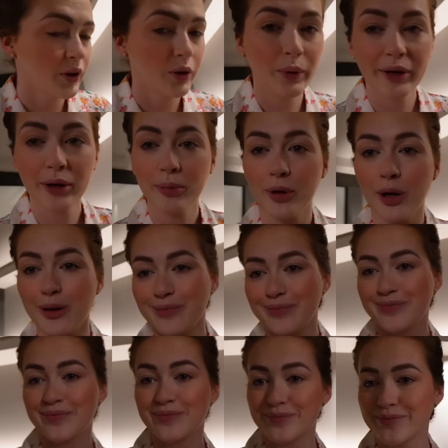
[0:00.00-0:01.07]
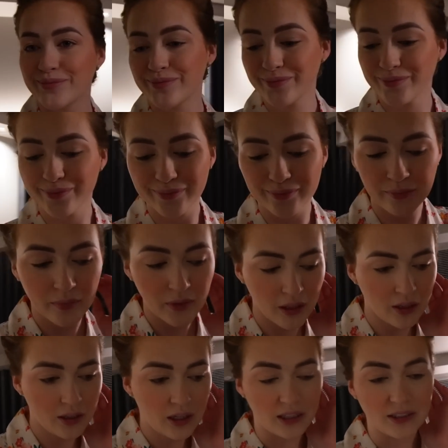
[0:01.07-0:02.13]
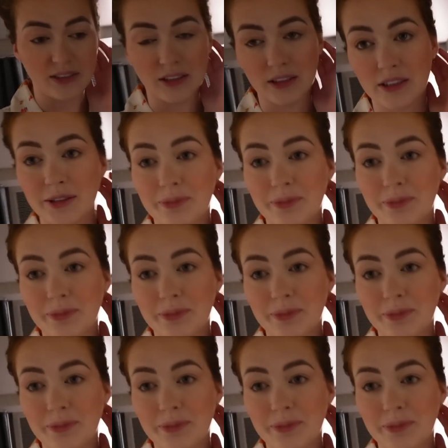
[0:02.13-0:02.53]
Wake up call. I still need